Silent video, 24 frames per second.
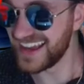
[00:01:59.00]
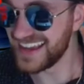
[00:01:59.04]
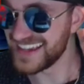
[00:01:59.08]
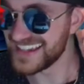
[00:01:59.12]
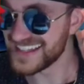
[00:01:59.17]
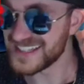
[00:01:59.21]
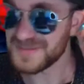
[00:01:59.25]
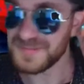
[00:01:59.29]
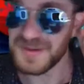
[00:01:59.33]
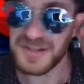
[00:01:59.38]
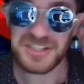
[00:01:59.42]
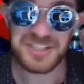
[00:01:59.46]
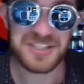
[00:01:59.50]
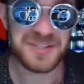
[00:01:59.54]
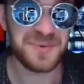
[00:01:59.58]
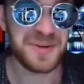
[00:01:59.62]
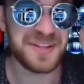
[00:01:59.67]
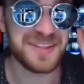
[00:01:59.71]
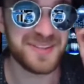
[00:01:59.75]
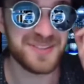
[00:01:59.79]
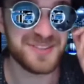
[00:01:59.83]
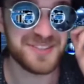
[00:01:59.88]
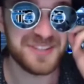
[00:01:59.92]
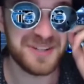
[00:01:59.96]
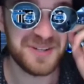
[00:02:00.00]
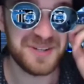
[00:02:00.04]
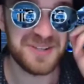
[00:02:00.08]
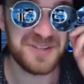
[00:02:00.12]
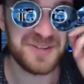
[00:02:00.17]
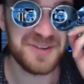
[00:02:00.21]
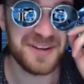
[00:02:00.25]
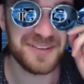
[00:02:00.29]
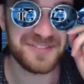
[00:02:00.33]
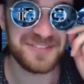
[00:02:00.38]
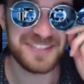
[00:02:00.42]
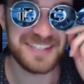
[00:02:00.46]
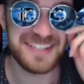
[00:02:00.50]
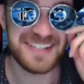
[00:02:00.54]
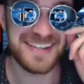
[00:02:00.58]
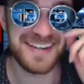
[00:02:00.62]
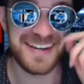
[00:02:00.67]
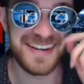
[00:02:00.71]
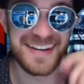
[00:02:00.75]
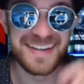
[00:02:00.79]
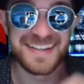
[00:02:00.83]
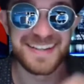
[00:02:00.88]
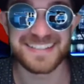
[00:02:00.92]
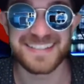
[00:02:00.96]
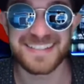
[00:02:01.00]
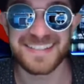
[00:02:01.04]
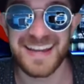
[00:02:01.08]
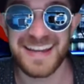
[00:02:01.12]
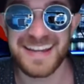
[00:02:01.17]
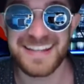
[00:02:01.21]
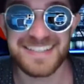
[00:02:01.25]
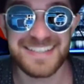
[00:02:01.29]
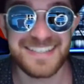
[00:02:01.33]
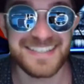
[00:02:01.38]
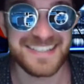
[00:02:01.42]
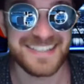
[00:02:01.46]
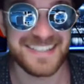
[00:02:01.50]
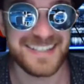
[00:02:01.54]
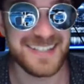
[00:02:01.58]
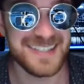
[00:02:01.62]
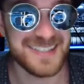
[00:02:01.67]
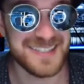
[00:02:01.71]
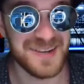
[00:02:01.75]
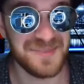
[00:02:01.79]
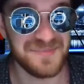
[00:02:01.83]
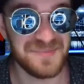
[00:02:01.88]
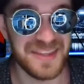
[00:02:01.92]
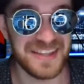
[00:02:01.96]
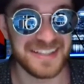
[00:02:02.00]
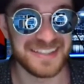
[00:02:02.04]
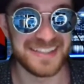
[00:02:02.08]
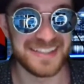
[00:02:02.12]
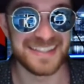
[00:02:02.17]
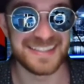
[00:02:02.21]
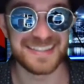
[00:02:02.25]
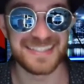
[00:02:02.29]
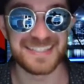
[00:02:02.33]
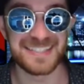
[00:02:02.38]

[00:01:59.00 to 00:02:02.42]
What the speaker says: especially when there's no UFC on, it's nice to see something like